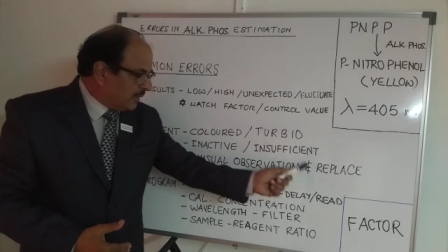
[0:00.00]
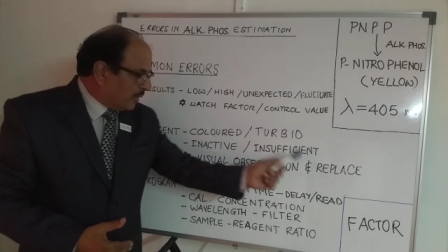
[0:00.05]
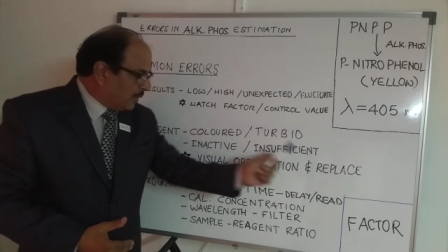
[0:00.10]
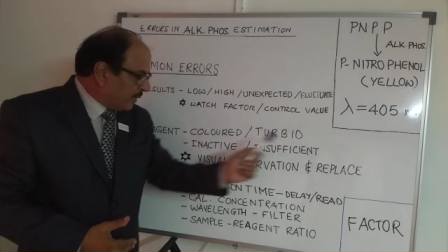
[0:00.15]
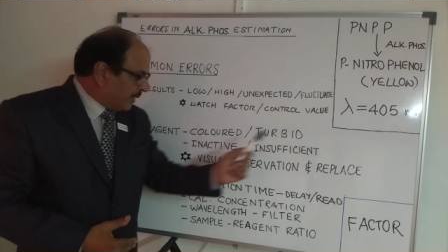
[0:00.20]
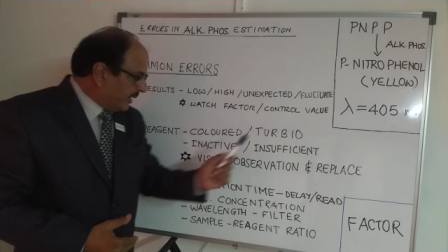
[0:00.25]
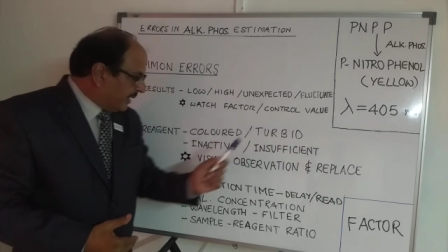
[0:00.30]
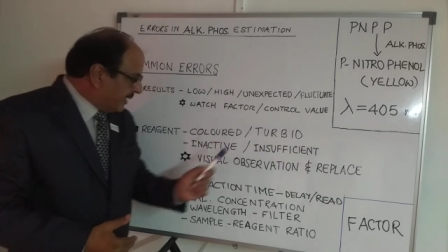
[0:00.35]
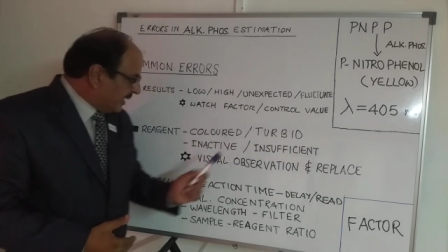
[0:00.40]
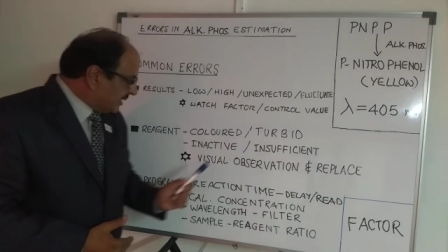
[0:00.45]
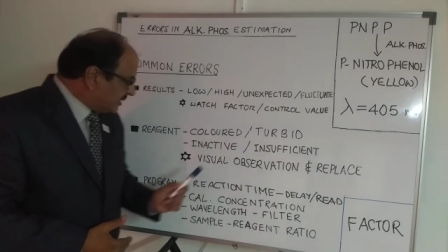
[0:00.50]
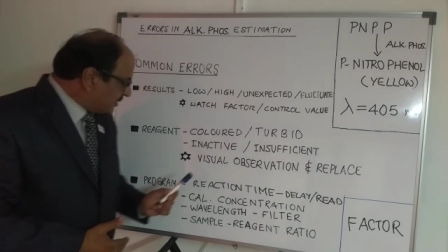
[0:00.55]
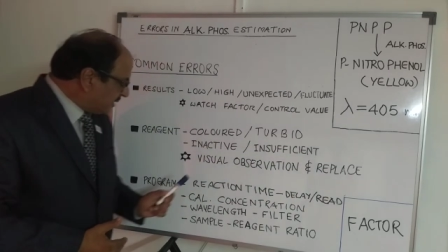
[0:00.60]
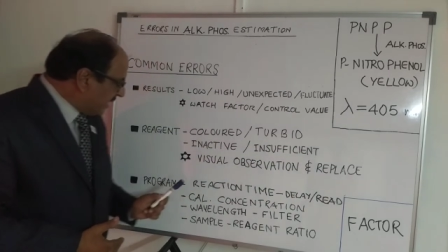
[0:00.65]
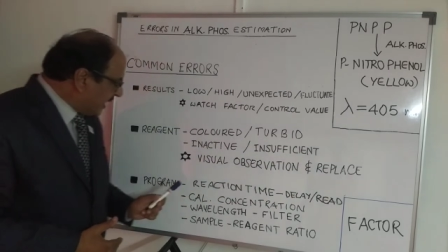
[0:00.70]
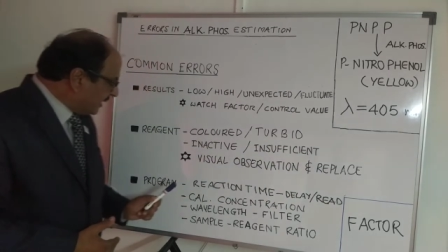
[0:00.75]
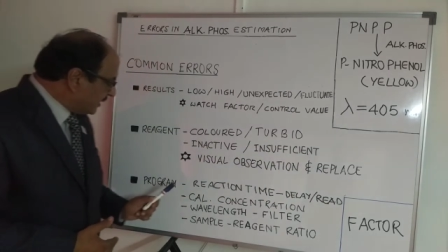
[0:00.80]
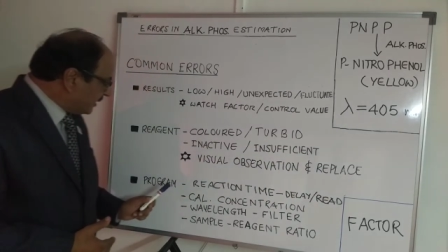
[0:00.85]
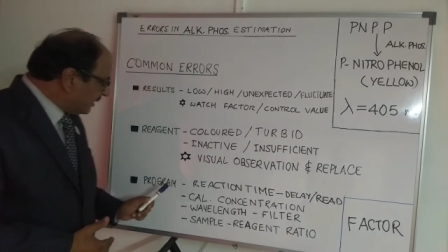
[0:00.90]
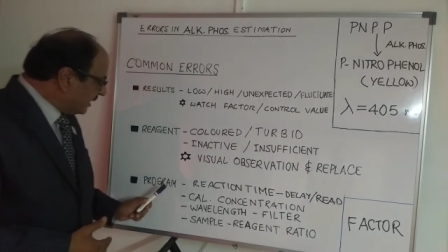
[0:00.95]
Okay, next
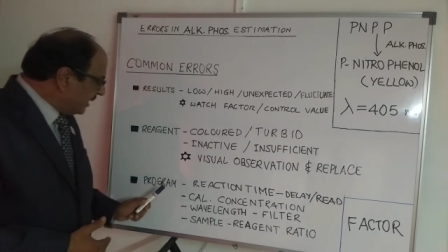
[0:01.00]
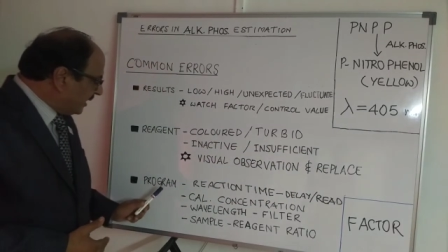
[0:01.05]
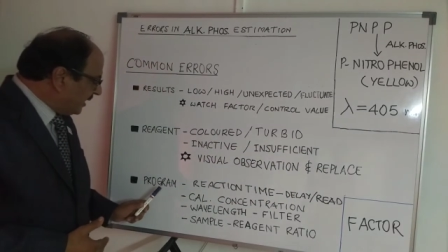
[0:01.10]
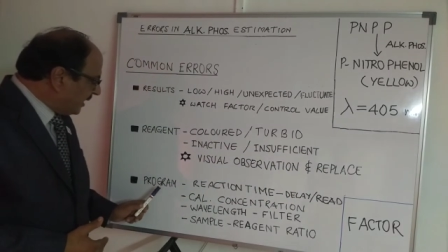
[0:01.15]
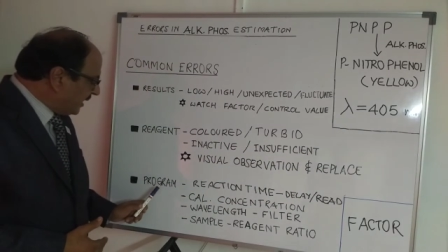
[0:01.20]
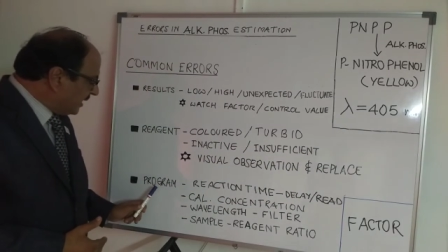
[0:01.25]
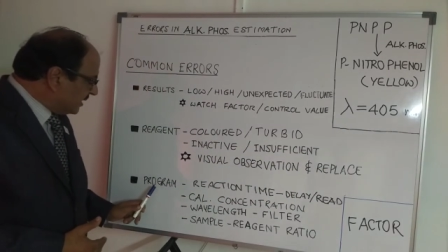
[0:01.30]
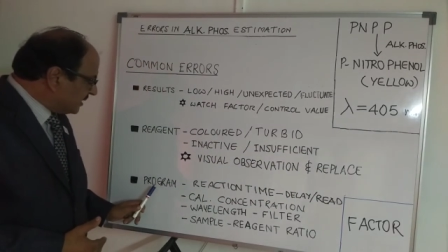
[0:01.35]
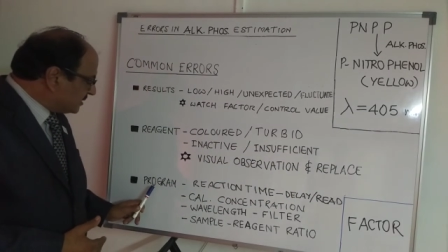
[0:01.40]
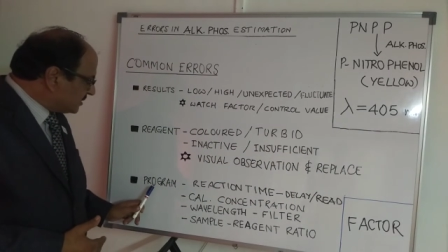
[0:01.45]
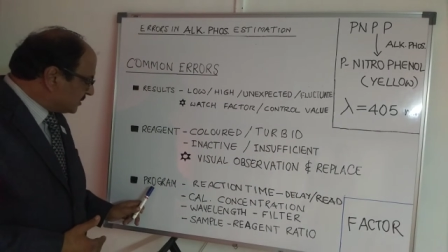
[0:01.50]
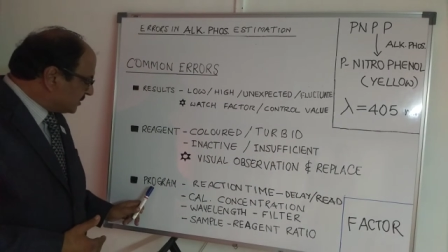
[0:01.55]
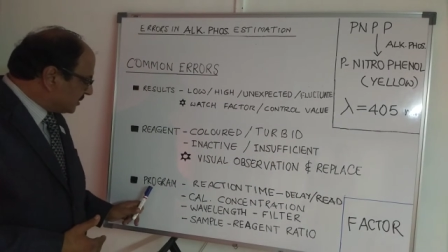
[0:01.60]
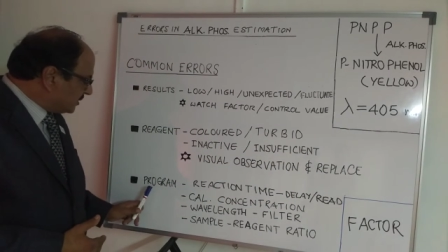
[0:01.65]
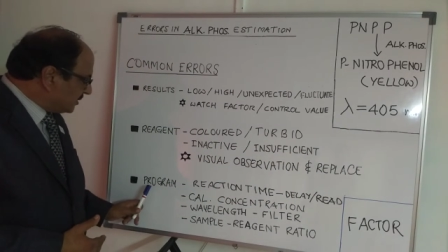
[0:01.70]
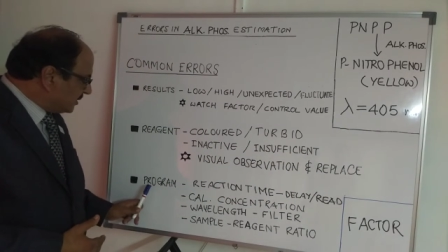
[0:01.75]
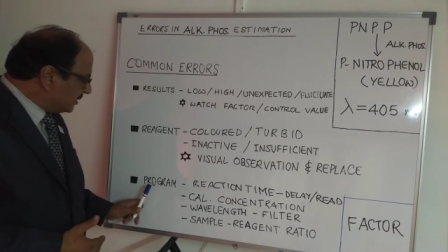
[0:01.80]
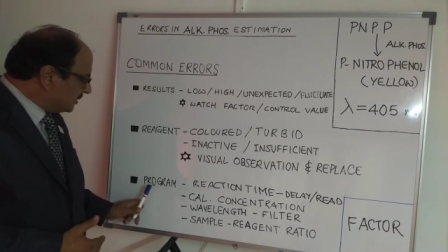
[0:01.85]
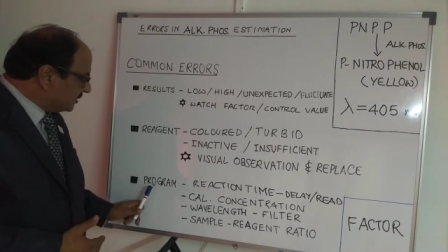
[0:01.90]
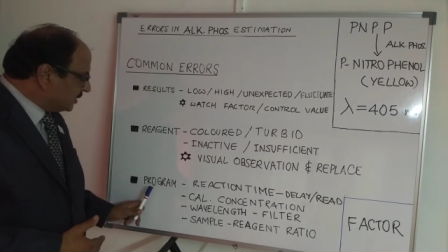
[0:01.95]
category is
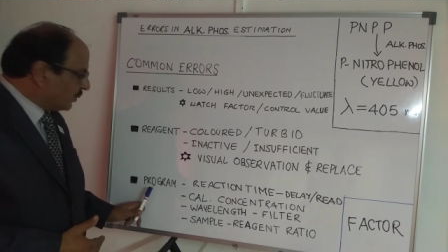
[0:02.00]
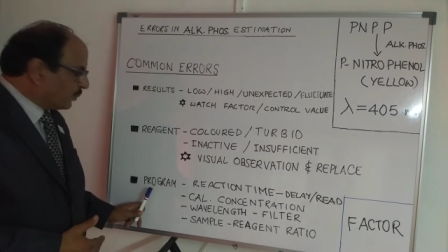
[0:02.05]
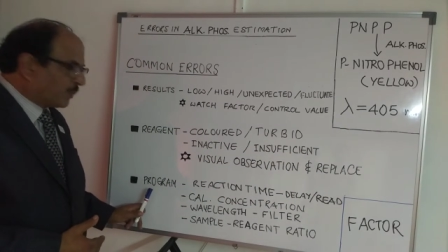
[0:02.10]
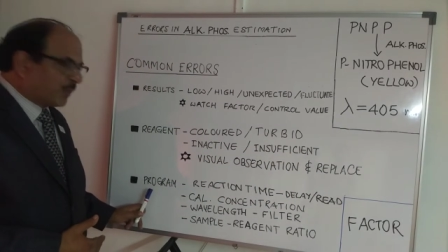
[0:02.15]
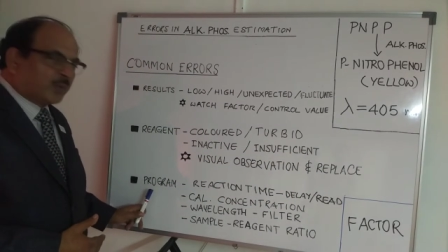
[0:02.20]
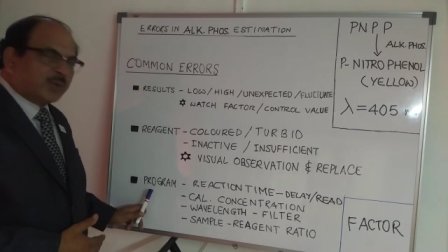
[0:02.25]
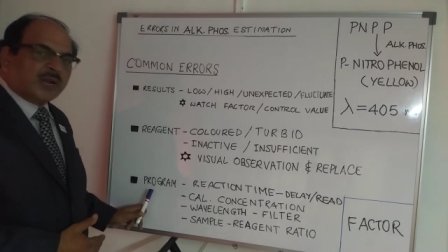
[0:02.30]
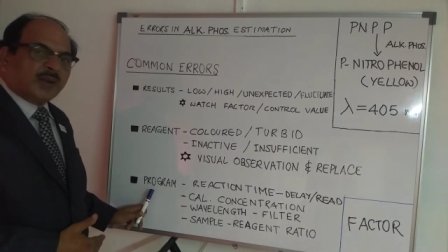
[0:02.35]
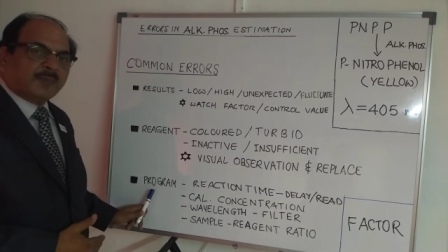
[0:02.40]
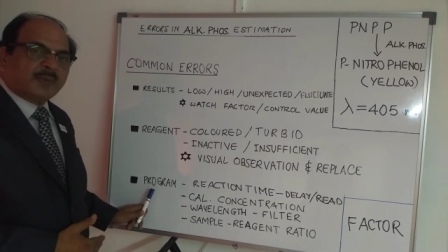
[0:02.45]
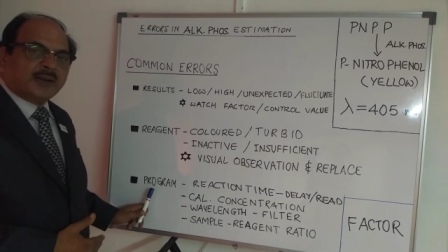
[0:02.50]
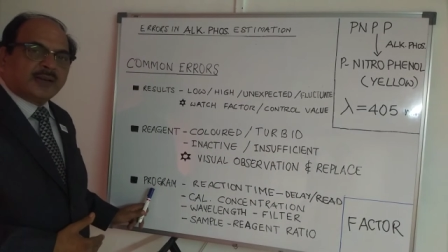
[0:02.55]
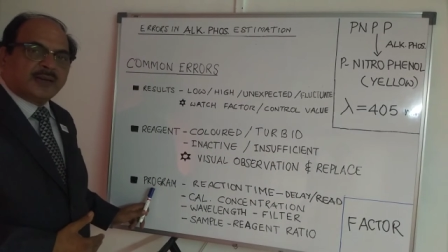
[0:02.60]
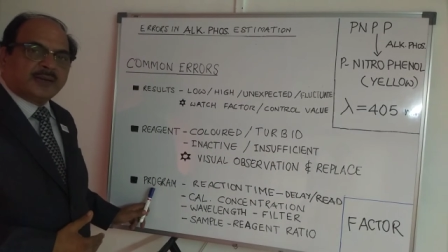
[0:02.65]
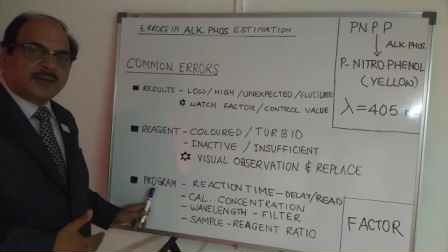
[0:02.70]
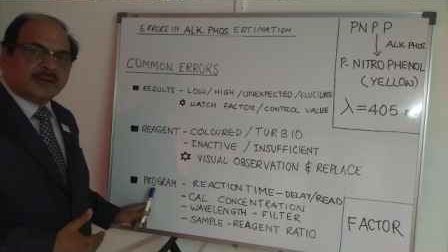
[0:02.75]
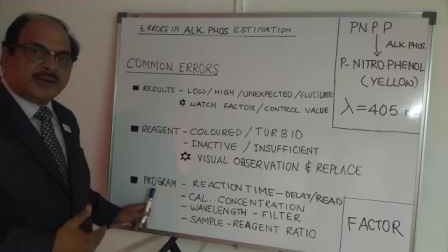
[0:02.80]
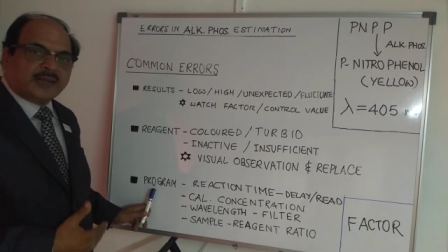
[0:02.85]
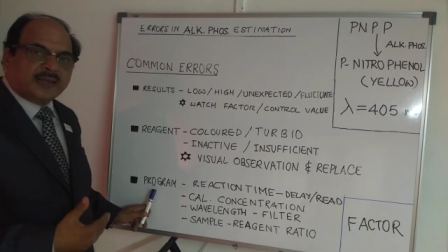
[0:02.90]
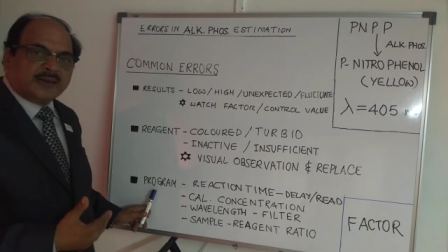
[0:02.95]
the program
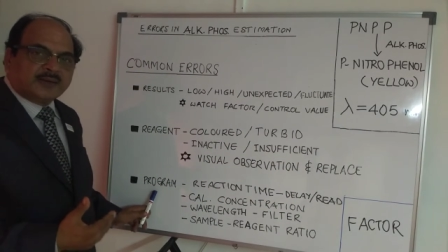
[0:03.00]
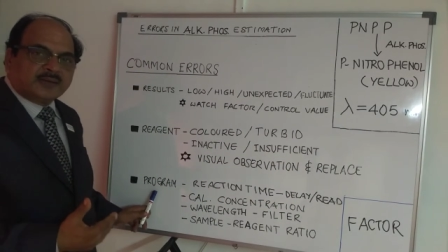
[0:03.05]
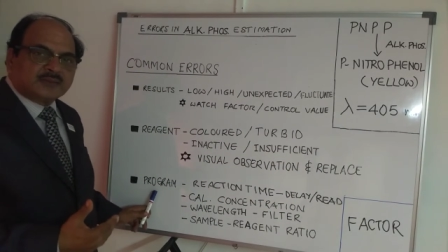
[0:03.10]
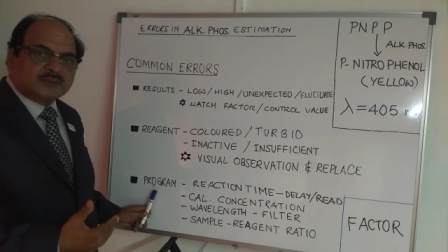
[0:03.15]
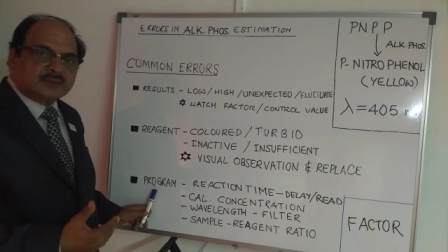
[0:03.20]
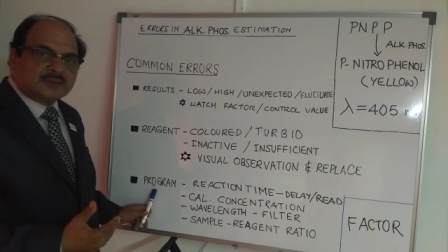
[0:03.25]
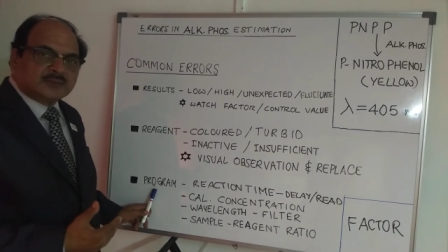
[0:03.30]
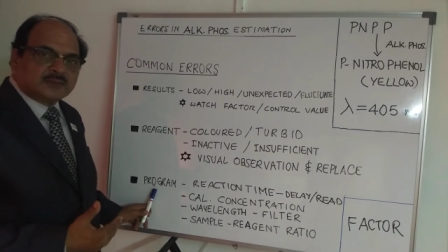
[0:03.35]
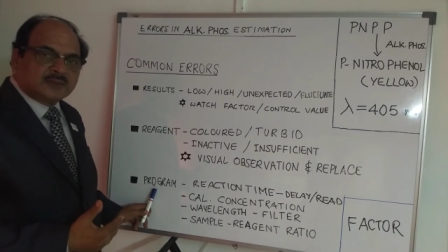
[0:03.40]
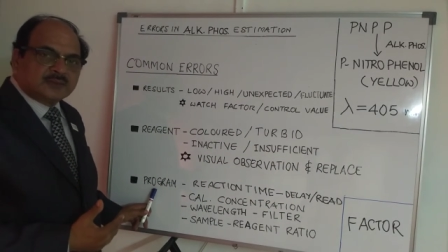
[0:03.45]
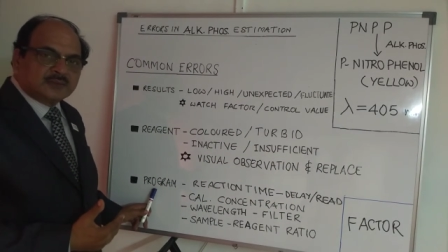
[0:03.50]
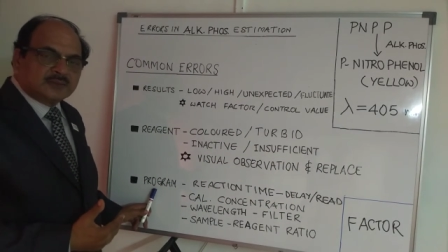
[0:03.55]
related errors.